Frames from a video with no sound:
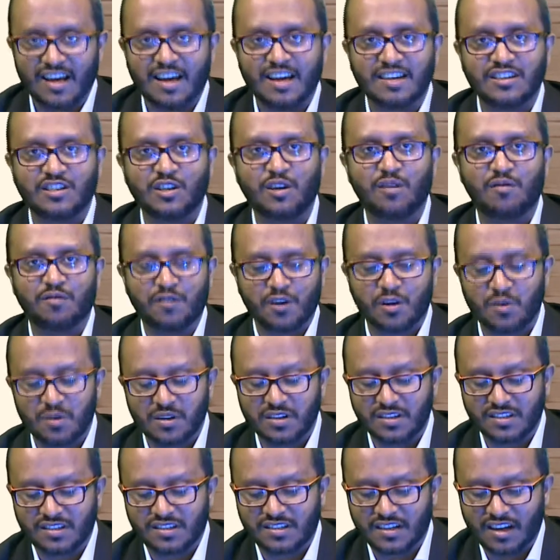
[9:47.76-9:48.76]
Dear
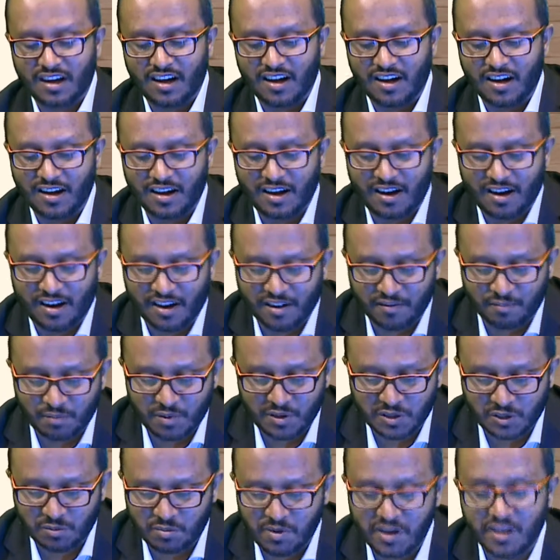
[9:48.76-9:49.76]
viewers, I've
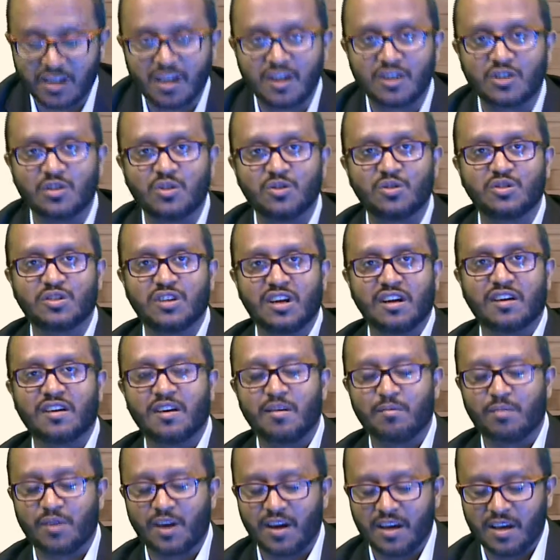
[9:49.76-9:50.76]
been speaking to Sheikh
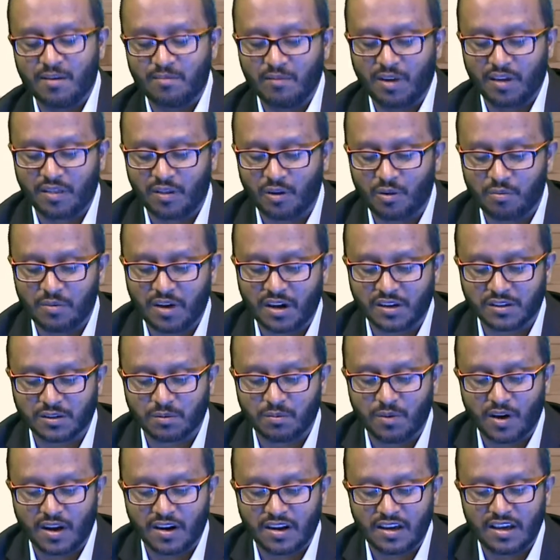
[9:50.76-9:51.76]
Ibrahim Lethome
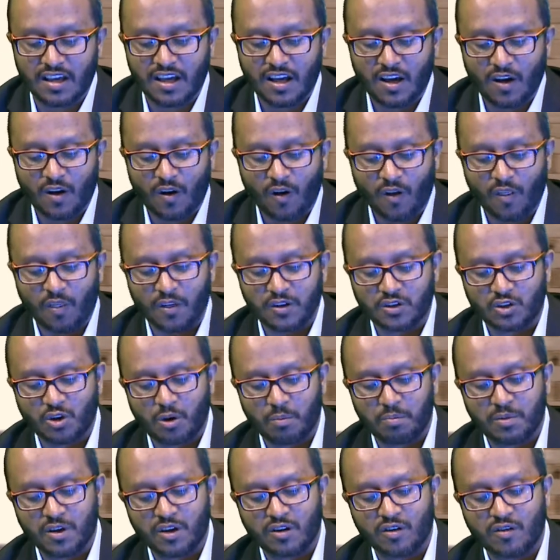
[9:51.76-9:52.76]
Asmani on the
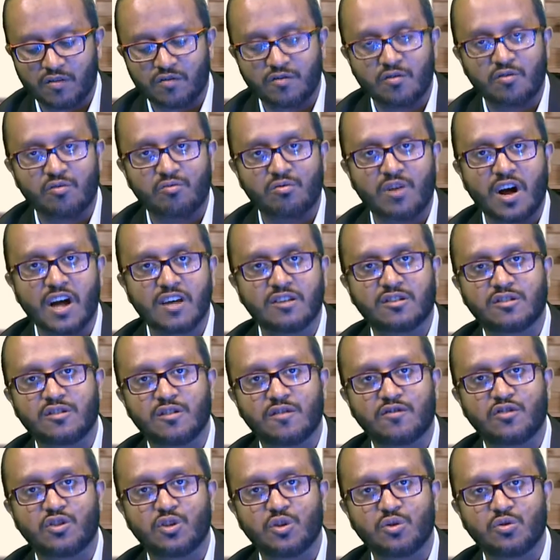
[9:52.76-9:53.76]
topic of rights
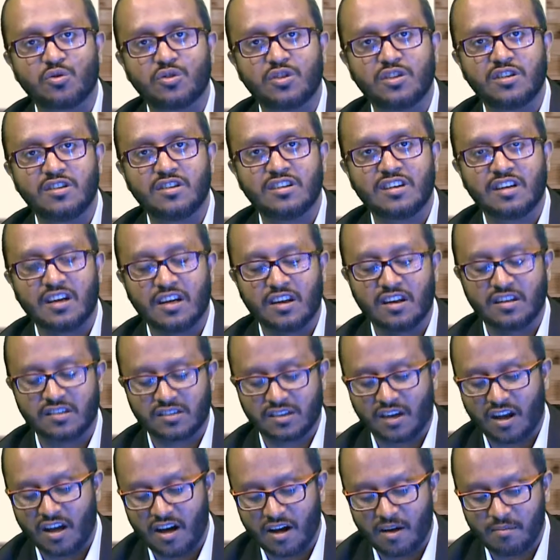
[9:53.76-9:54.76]
of children in
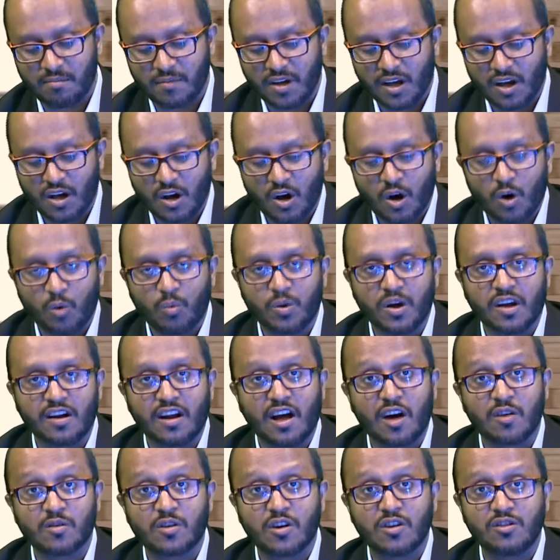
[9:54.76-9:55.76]
Islam. We are
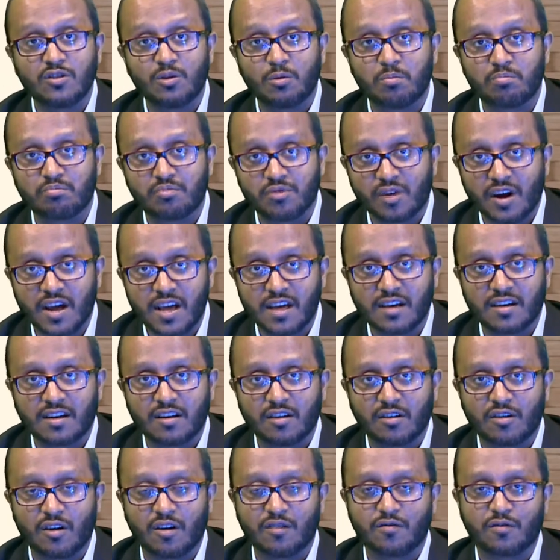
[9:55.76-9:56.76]
now going to
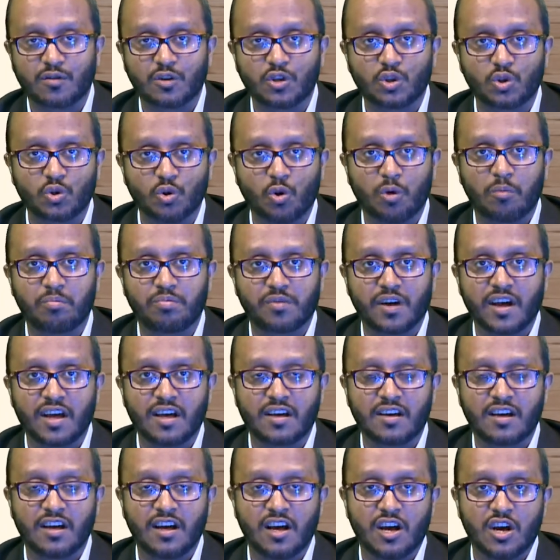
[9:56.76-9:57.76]
go for a short
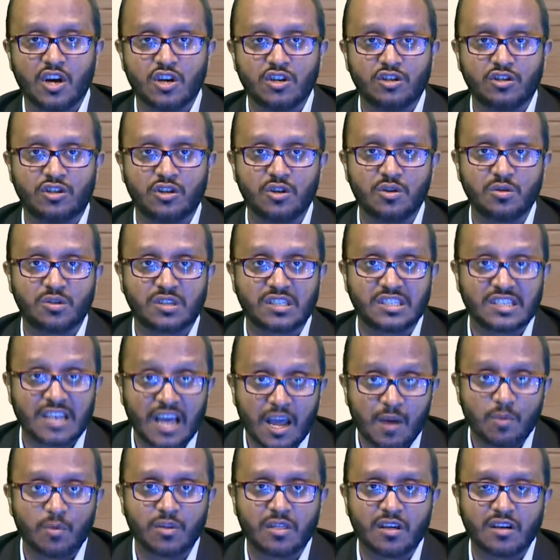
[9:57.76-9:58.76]
break. Do
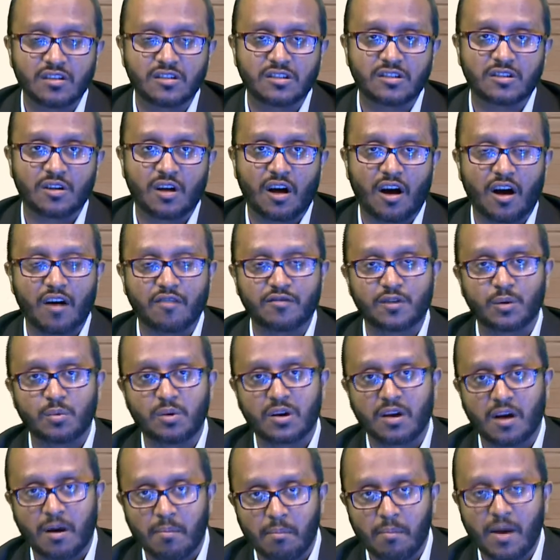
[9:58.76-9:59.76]
stay with us. After we
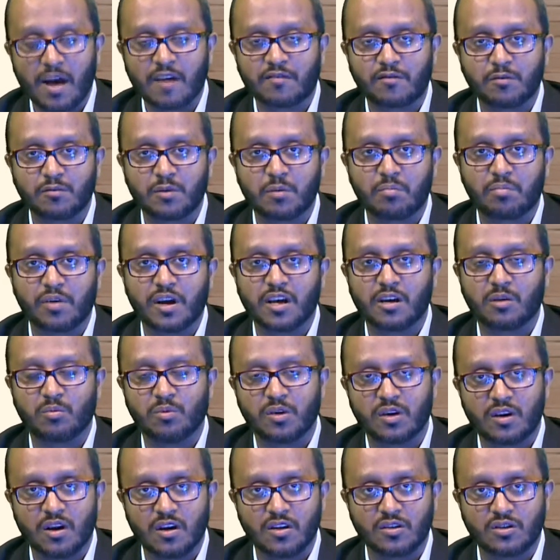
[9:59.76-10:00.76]
come back from the break,
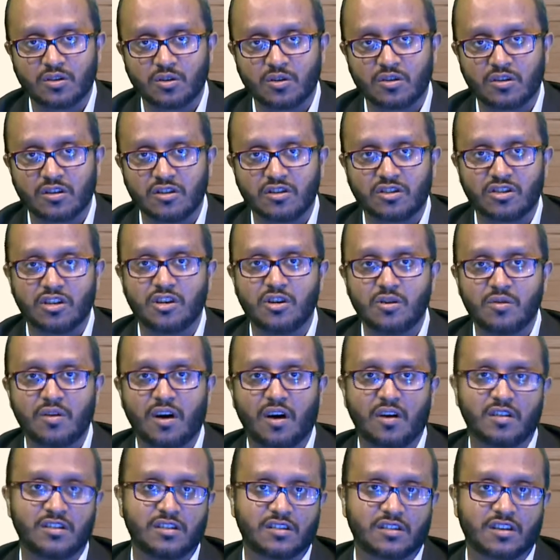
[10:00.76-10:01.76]
we're going to continue
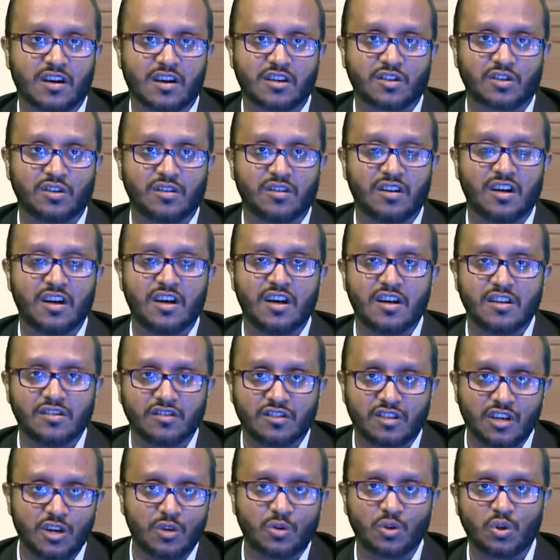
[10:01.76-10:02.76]
our discussion.
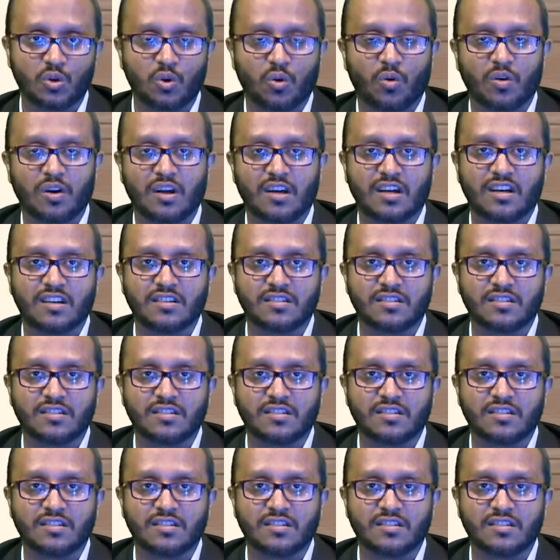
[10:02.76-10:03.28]
See you shortly.